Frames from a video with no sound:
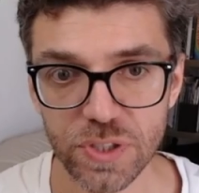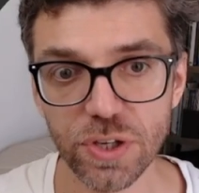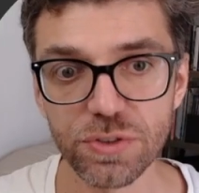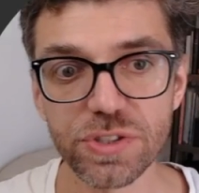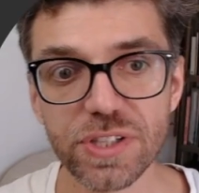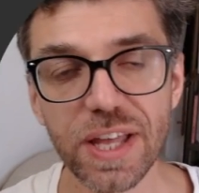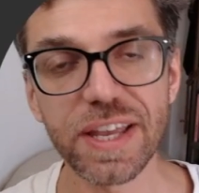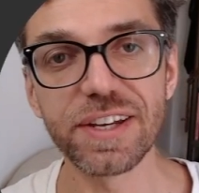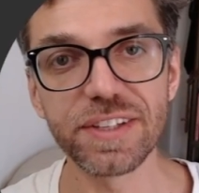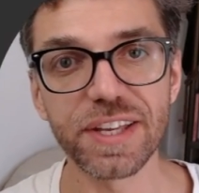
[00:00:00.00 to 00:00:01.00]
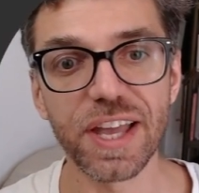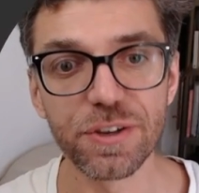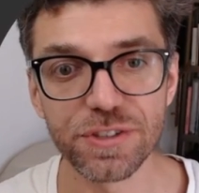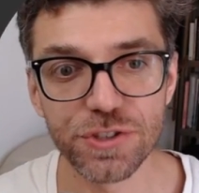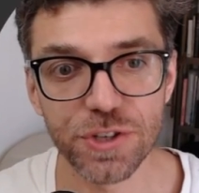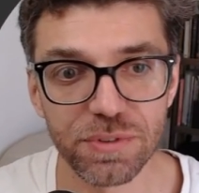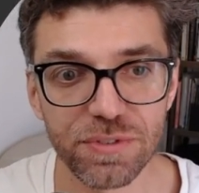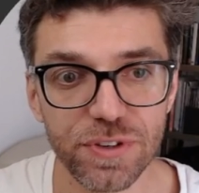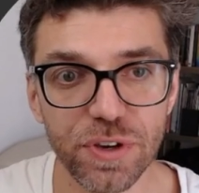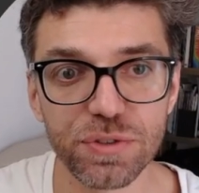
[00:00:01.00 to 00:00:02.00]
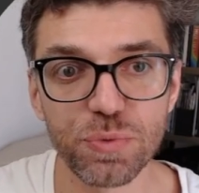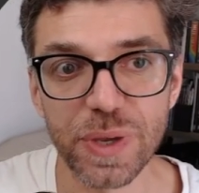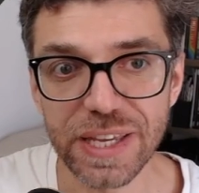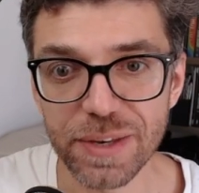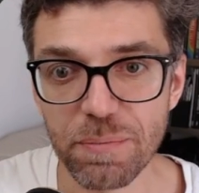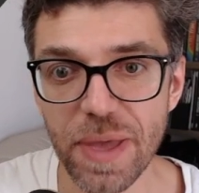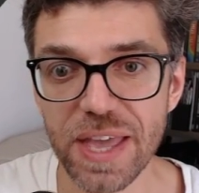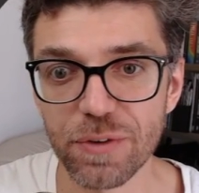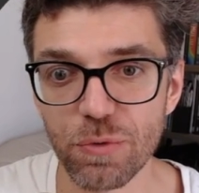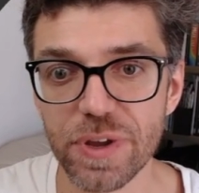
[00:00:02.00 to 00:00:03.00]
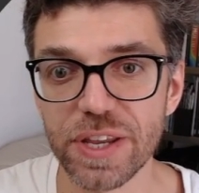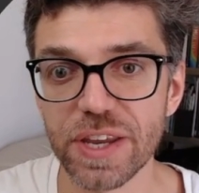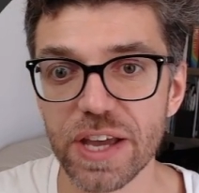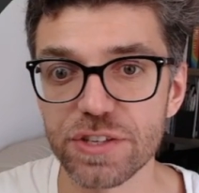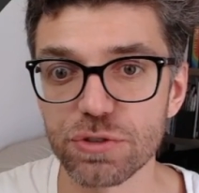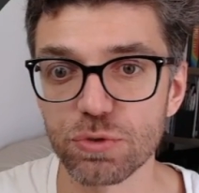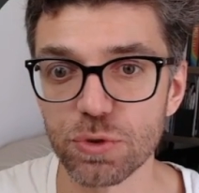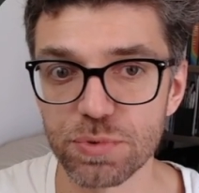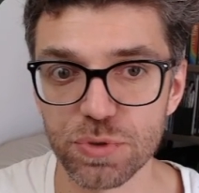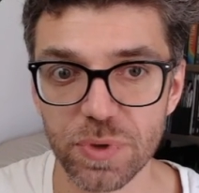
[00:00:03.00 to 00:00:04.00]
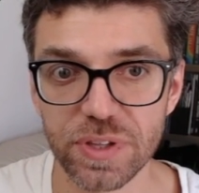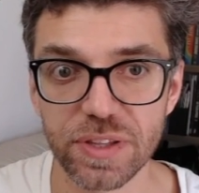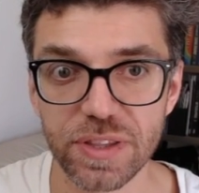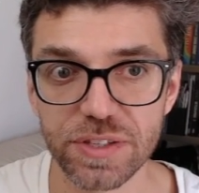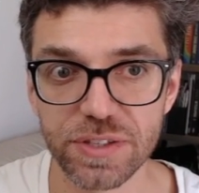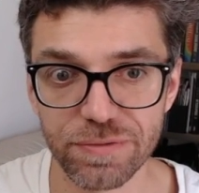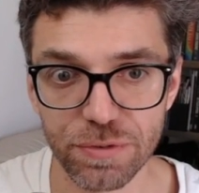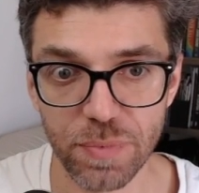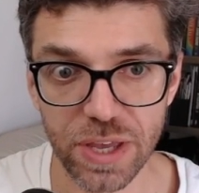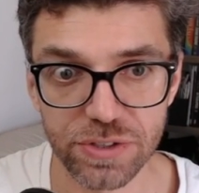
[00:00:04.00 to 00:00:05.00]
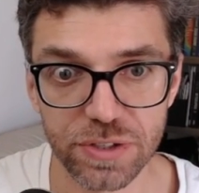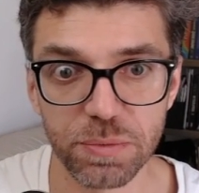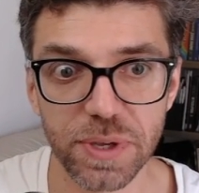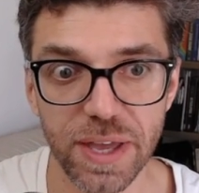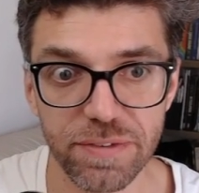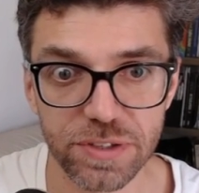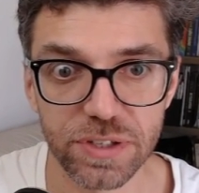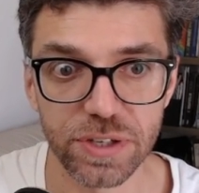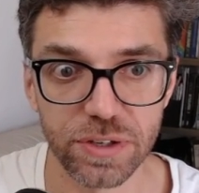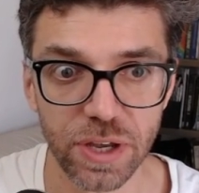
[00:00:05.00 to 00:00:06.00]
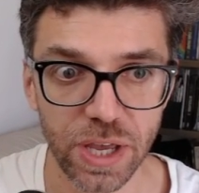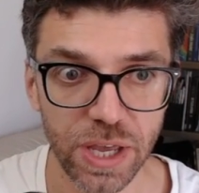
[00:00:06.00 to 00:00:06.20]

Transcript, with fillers: So just like anything else in geometry nodes, we can make really nice groups with this information that we have in here.